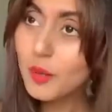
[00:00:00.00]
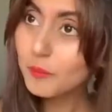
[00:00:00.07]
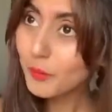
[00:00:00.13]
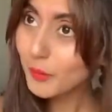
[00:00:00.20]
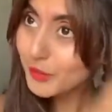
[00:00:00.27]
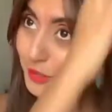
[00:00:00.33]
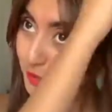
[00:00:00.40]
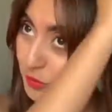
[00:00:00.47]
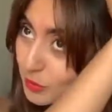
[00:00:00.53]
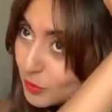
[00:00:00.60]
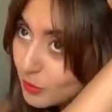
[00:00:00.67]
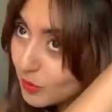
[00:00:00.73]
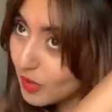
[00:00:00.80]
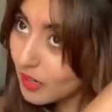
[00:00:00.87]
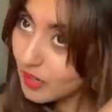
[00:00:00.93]
I'm going to
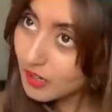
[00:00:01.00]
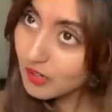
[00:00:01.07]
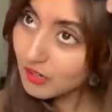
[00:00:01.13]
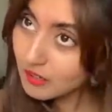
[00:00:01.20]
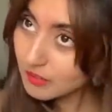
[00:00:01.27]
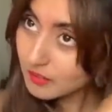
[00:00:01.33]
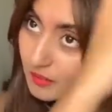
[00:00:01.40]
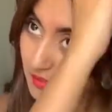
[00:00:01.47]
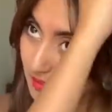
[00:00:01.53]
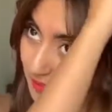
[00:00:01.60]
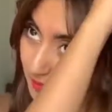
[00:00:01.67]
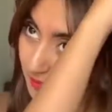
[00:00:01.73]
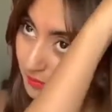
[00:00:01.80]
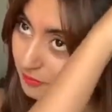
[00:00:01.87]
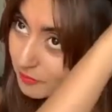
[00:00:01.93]
do a
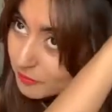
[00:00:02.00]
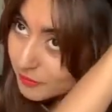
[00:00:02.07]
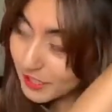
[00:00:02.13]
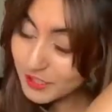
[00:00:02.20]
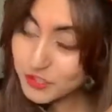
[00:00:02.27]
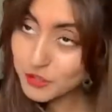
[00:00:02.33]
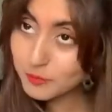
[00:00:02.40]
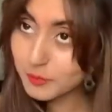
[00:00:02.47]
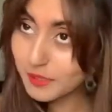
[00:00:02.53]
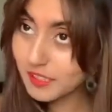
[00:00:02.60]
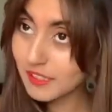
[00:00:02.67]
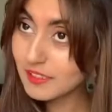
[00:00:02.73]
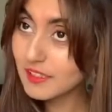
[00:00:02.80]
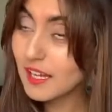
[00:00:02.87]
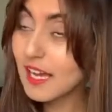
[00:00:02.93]
French
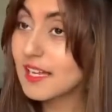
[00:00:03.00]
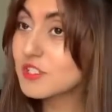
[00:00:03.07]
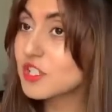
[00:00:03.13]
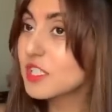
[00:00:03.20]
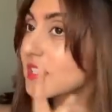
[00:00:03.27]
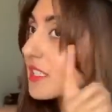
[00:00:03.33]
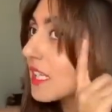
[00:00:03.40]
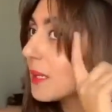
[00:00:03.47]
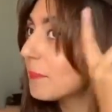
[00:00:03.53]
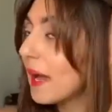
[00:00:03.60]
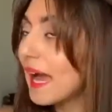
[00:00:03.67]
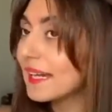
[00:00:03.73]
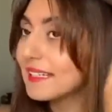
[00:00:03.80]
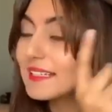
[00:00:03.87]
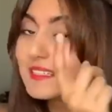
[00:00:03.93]
braid and just keep
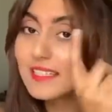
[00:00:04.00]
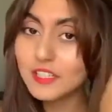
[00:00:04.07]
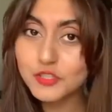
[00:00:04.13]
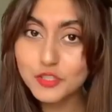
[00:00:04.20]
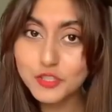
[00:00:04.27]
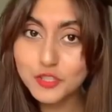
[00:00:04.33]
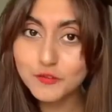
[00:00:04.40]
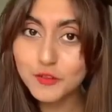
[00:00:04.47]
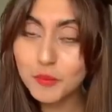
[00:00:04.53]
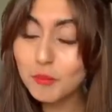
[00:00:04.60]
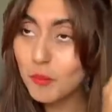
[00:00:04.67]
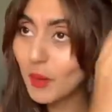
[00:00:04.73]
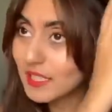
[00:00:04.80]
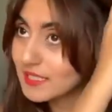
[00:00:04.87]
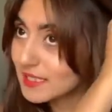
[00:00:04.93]
adding sections from
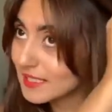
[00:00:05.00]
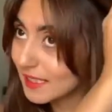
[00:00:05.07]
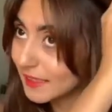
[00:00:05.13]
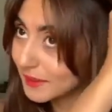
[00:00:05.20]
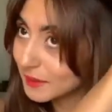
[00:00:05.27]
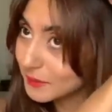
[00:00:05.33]
one side